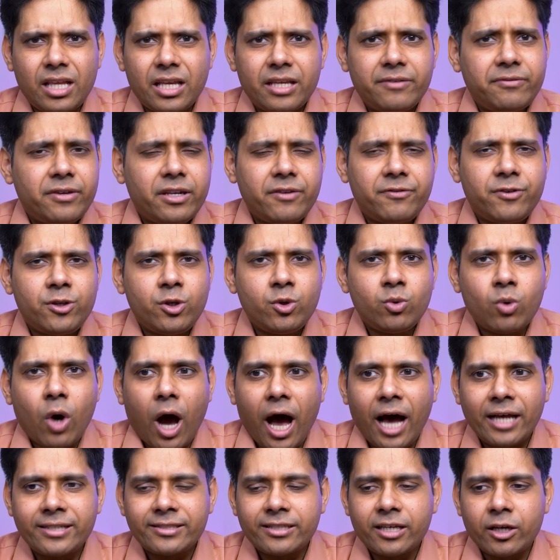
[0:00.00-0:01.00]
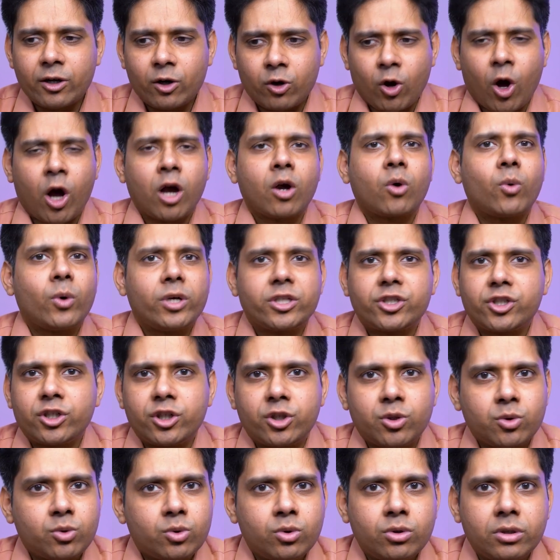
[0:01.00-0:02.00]
even if you ask a wrong question
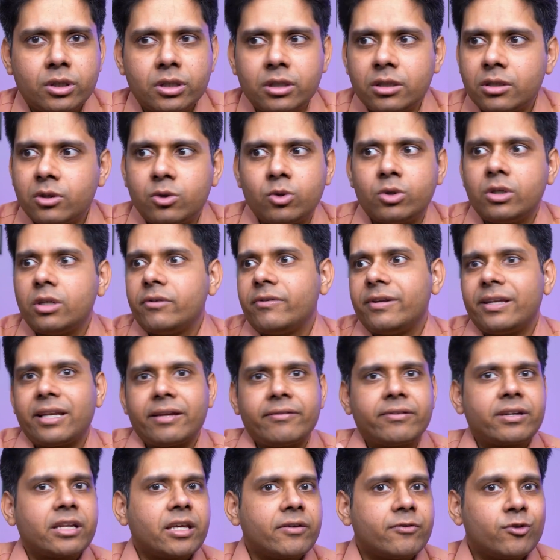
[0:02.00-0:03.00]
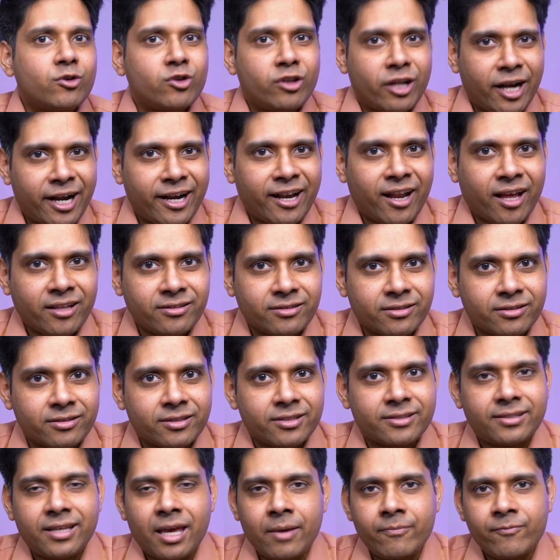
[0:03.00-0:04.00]
to Google, Google will never give you the right answer.
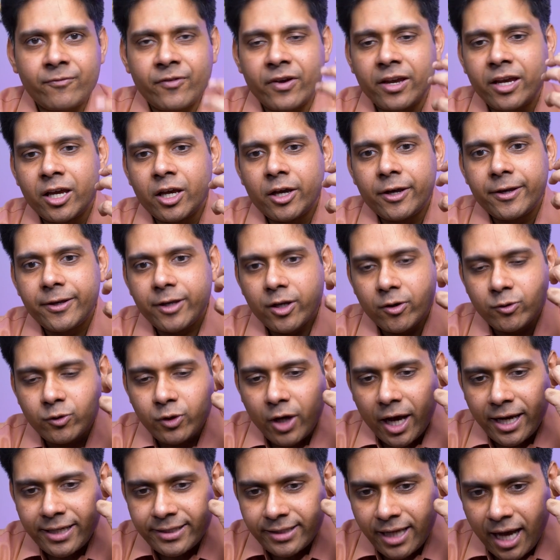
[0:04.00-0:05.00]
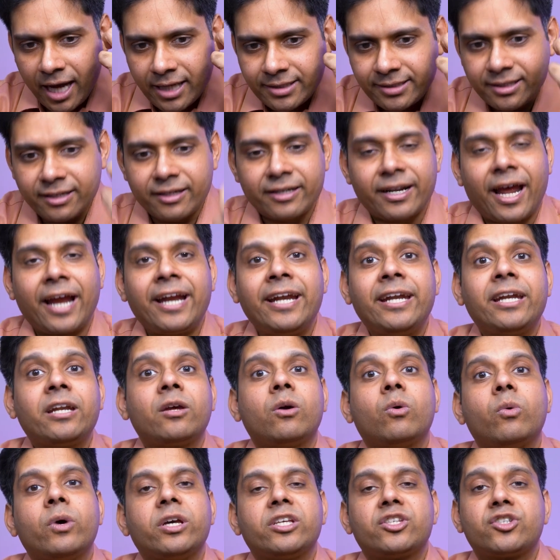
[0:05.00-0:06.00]
The same way, you have to ask the right
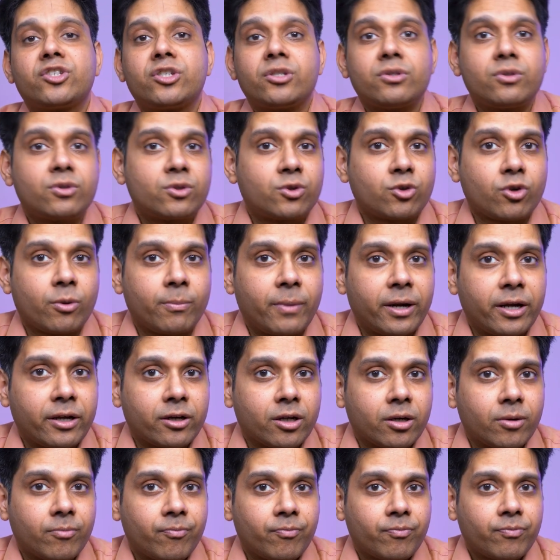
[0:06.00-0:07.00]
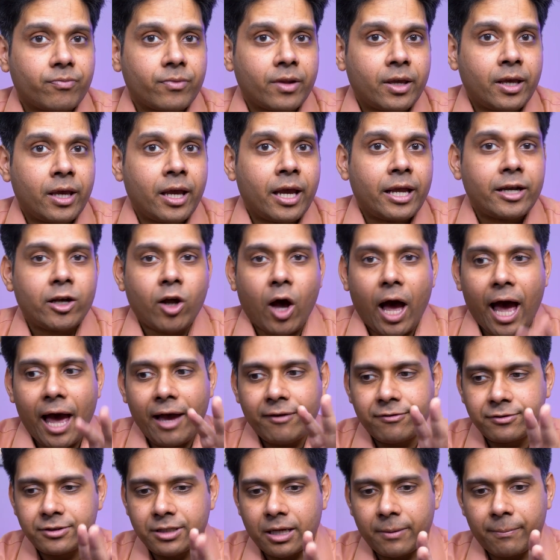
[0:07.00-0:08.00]
questions to your mentor. Now,
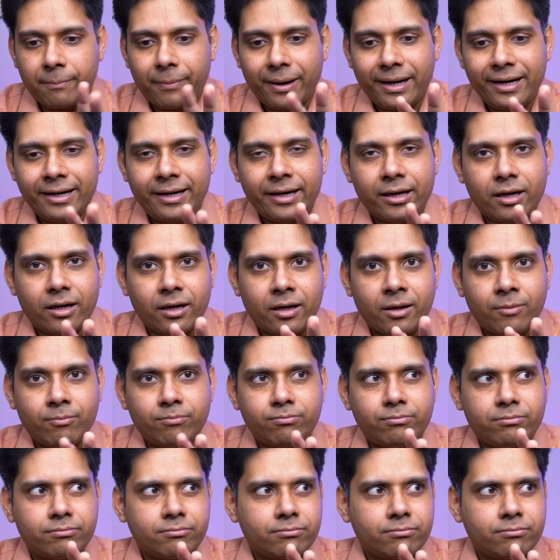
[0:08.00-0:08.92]
I've compiled a